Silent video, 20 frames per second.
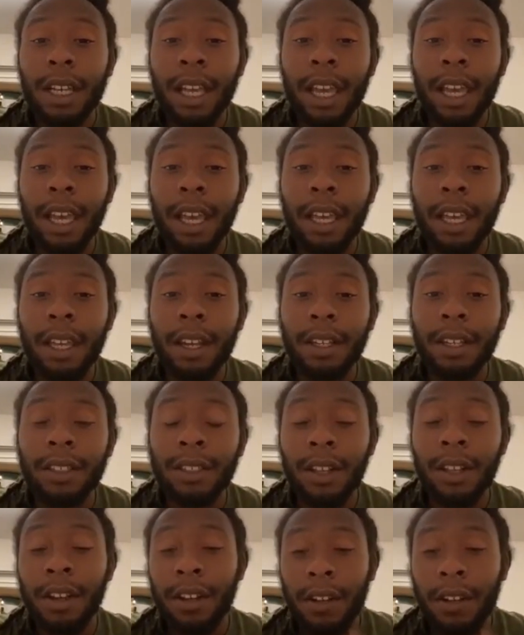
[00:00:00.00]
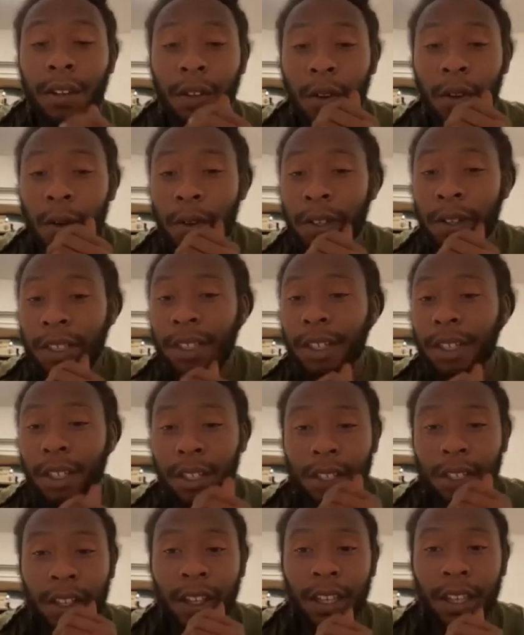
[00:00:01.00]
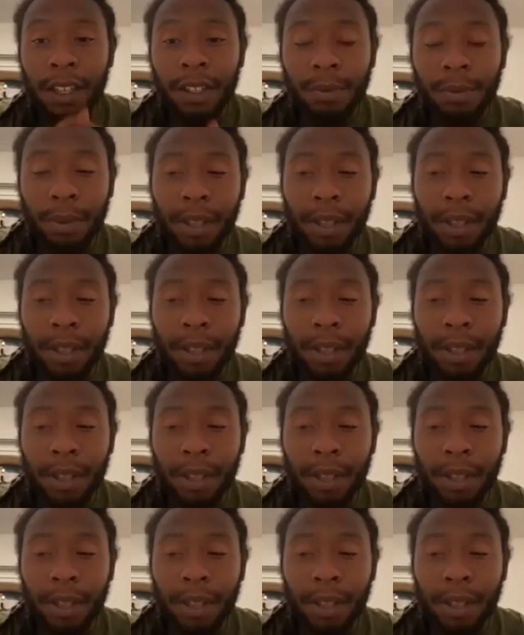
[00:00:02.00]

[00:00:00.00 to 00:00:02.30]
And I started noticing things,